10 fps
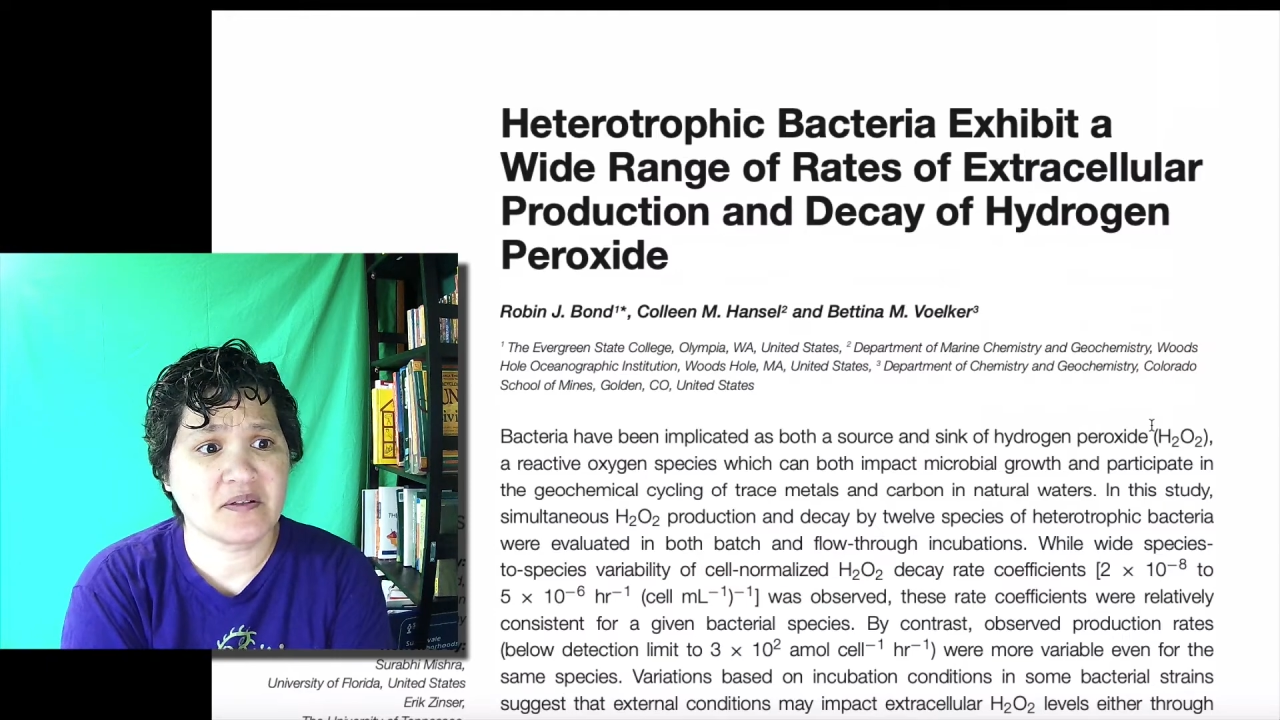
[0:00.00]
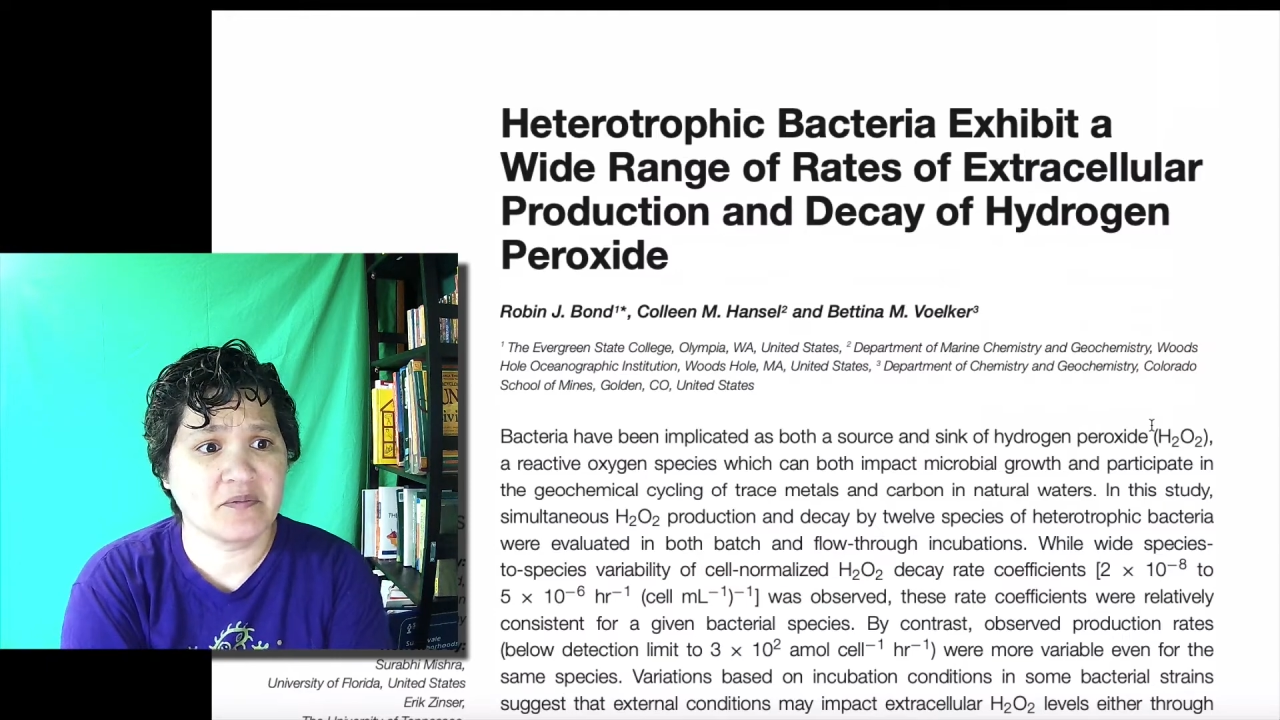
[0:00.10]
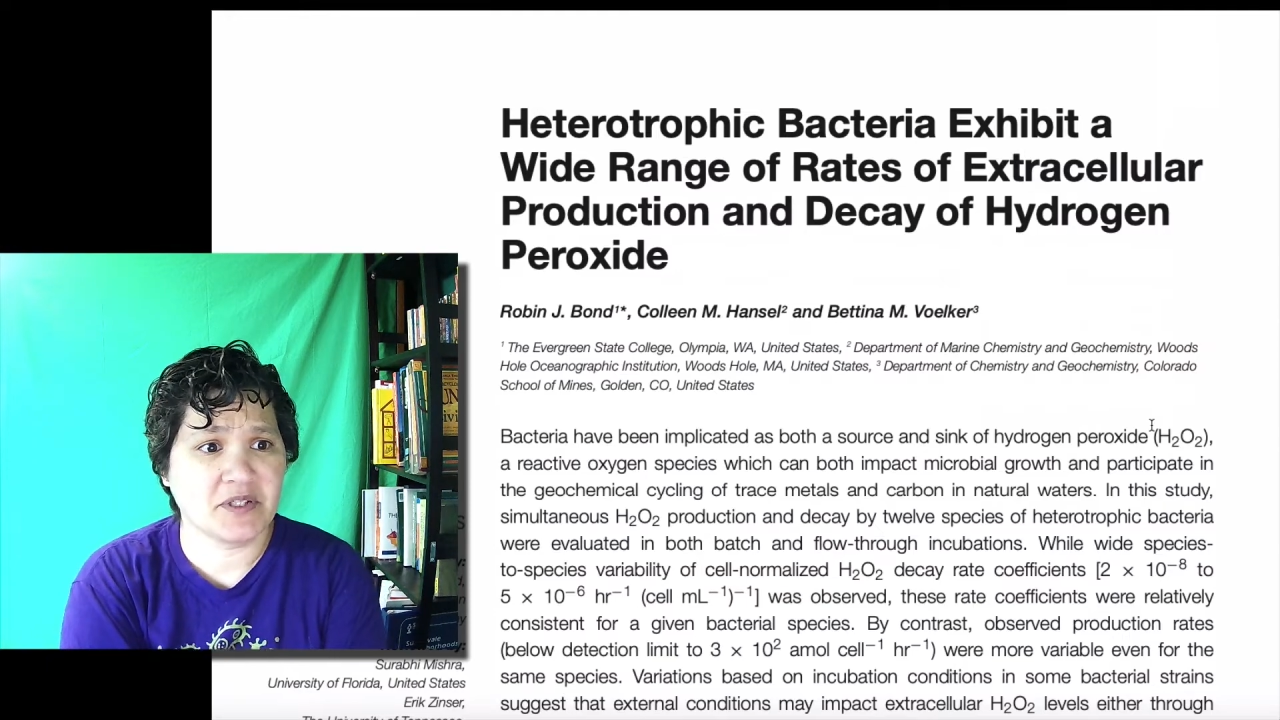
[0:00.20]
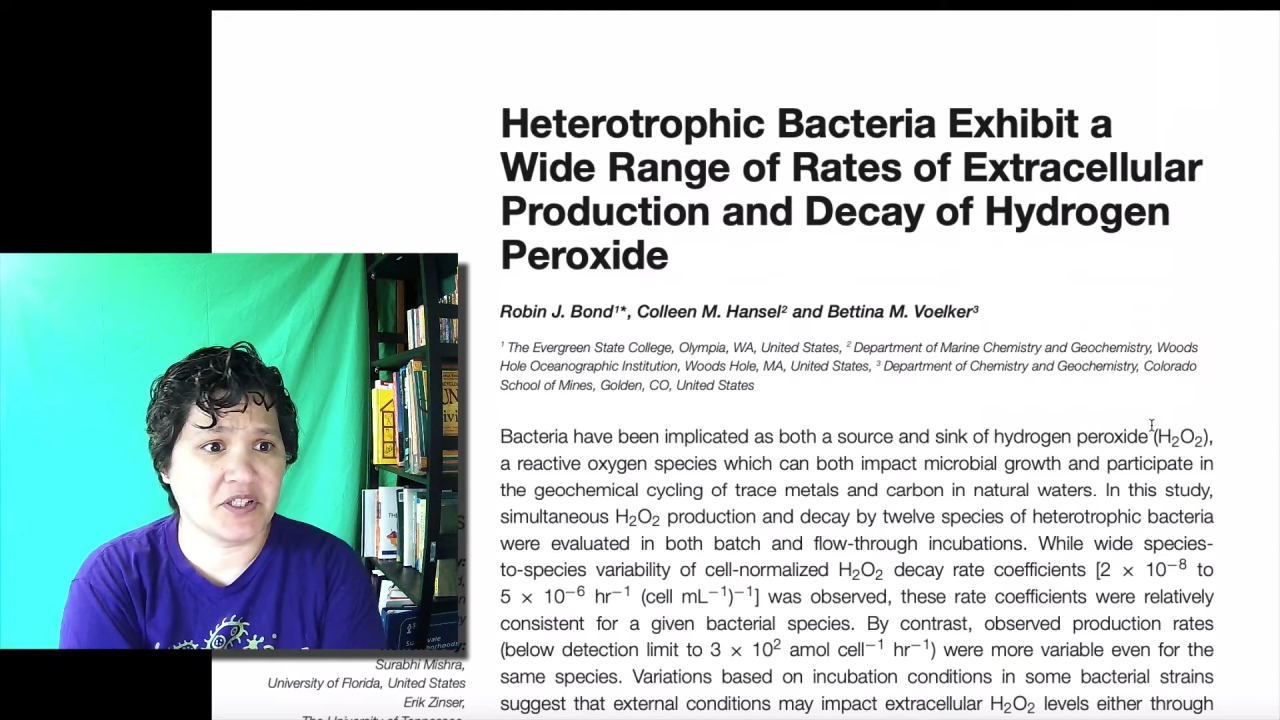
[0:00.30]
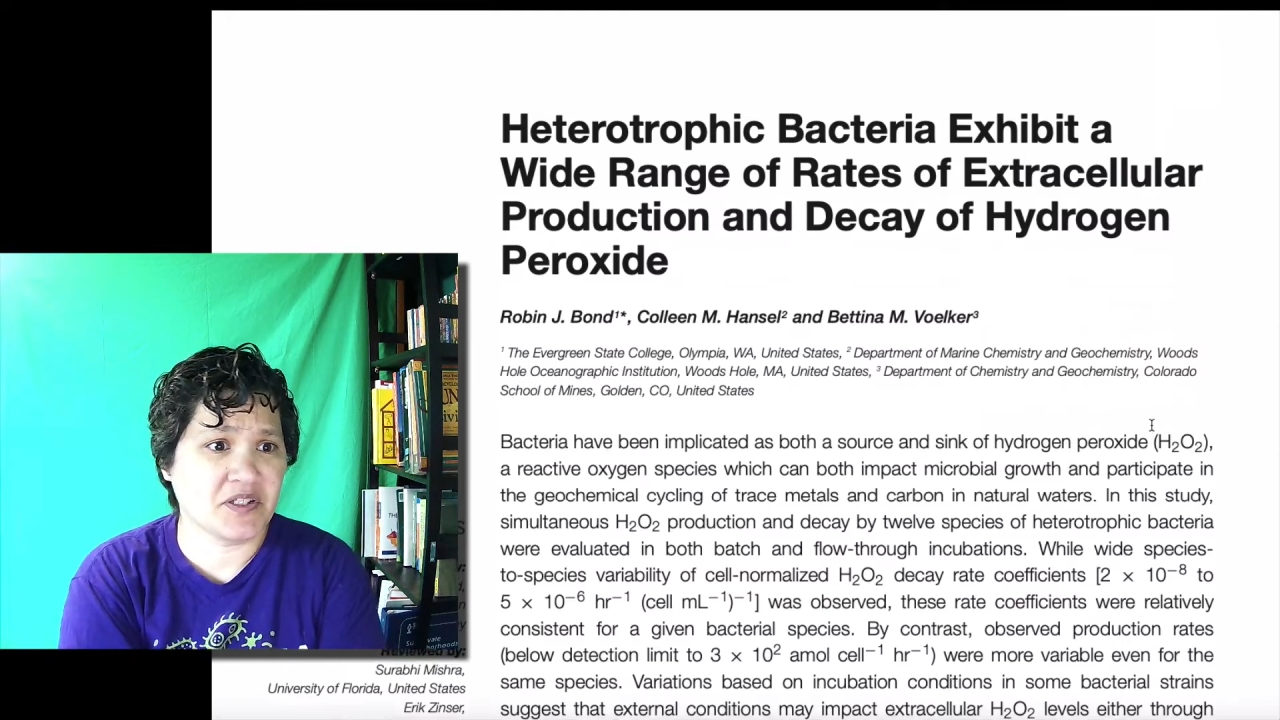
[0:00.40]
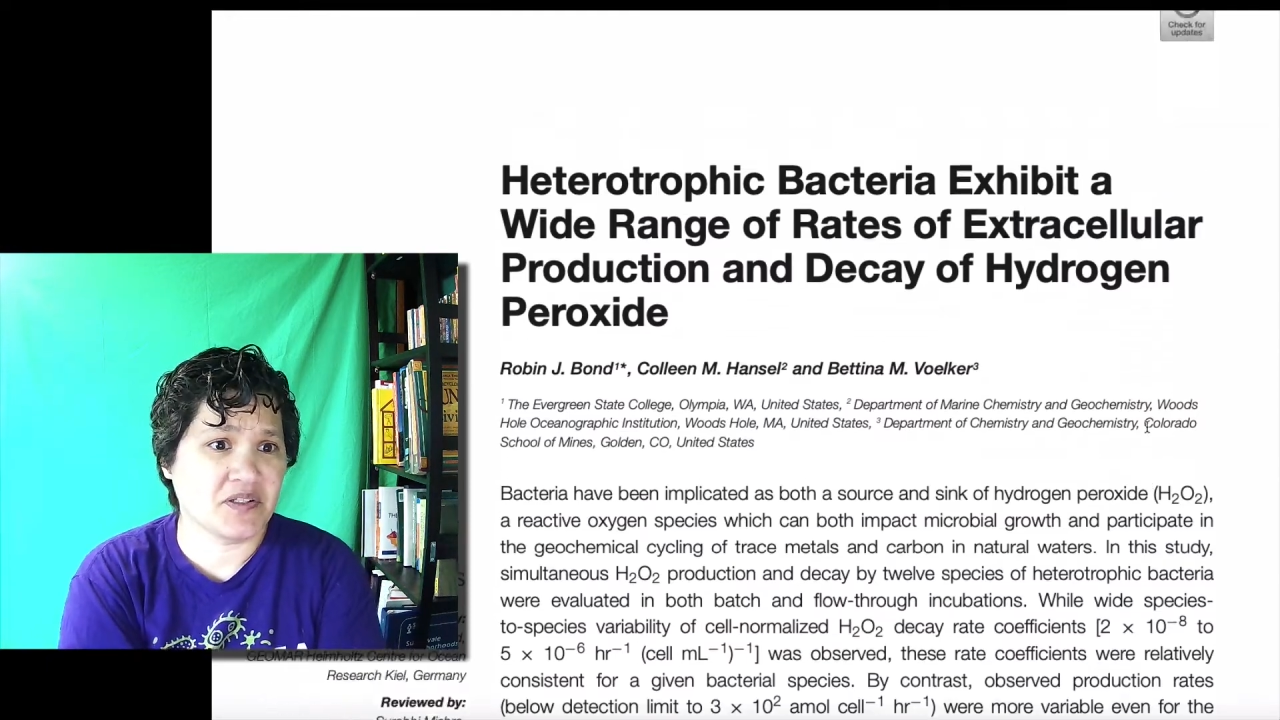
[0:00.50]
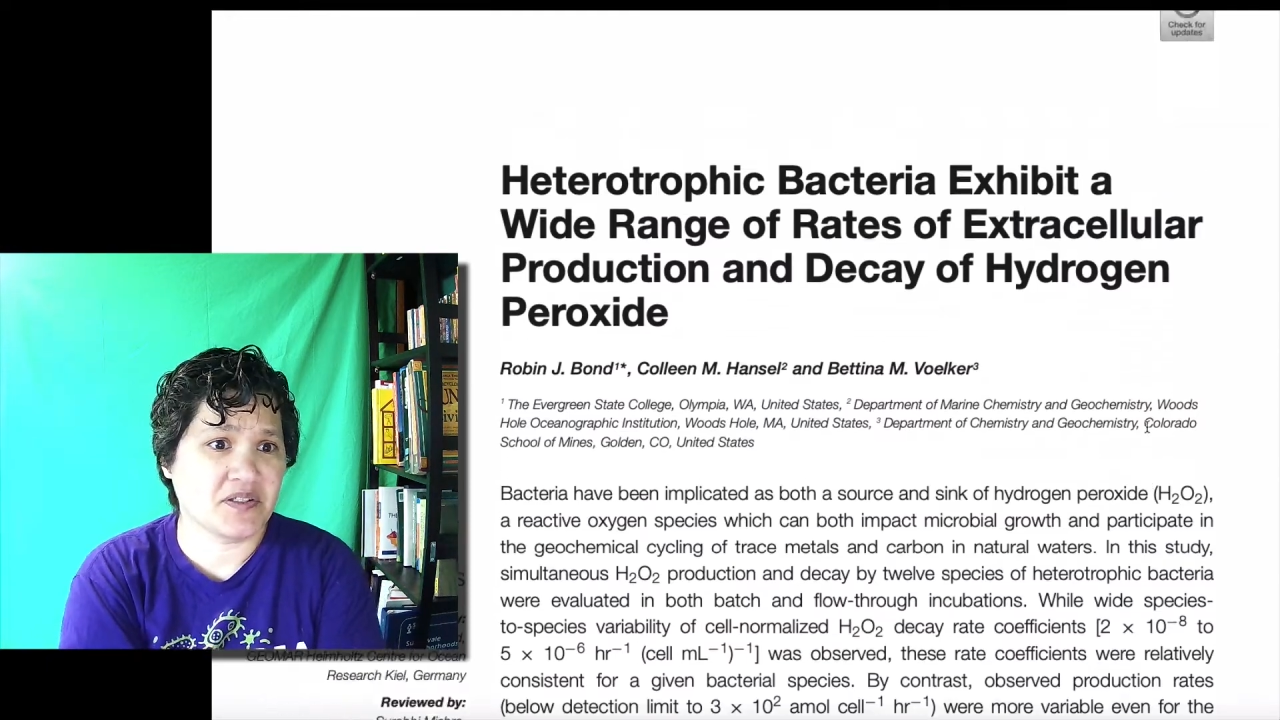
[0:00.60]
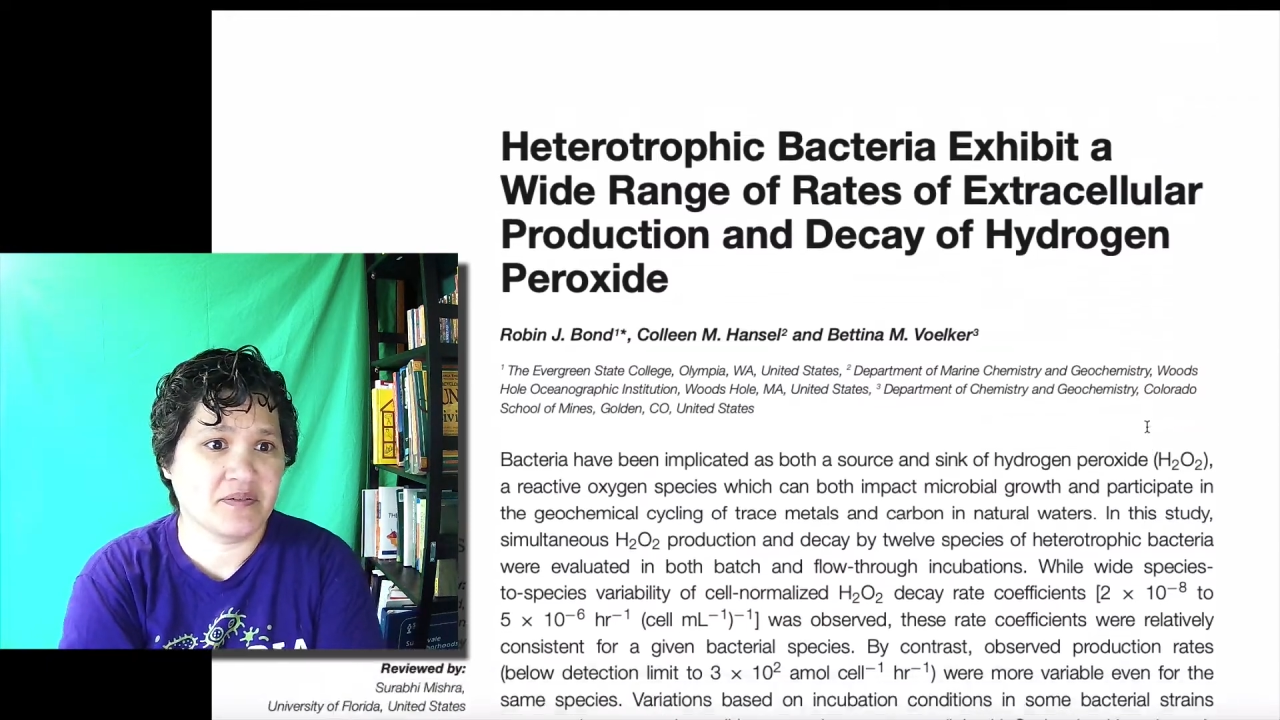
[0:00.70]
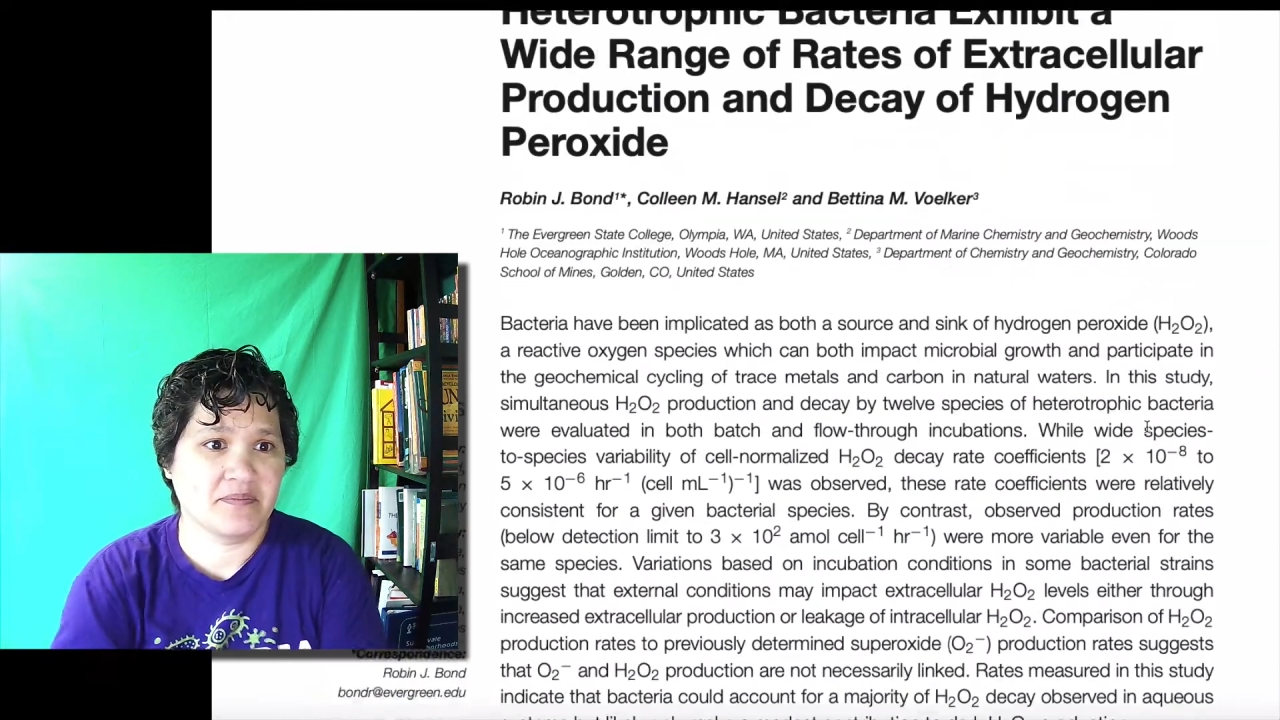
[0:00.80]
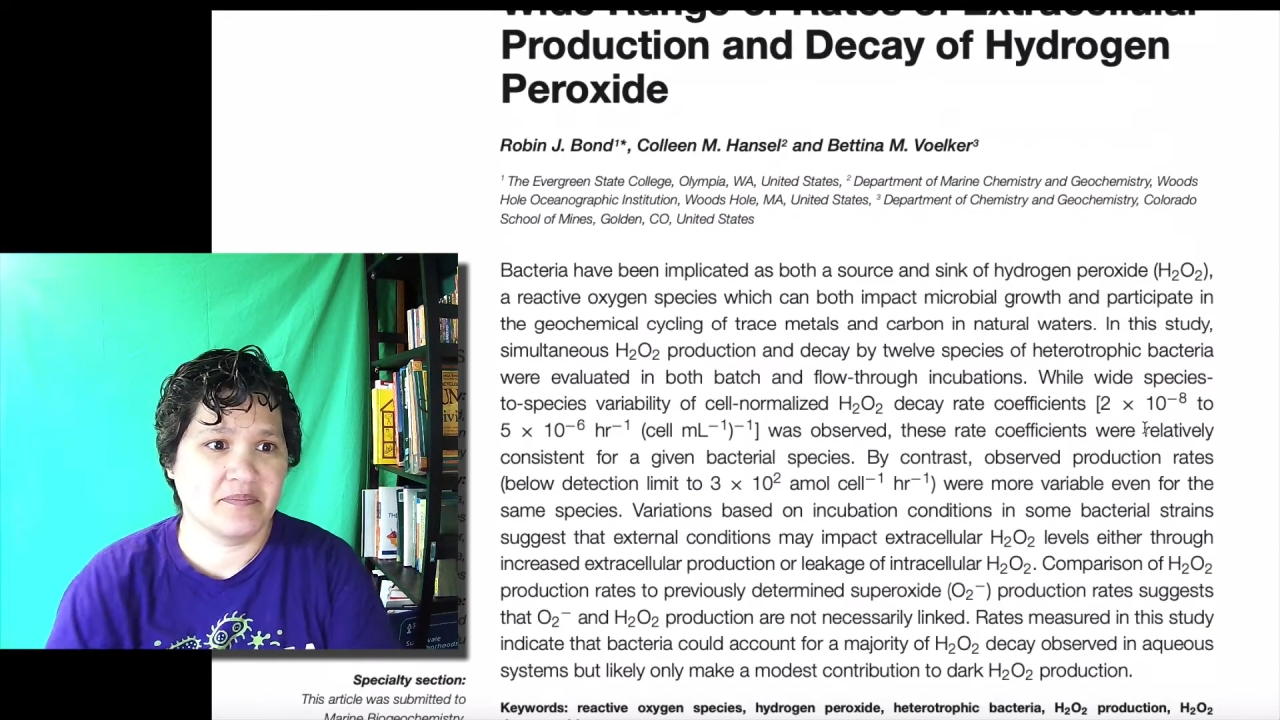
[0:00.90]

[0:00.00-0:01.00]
which is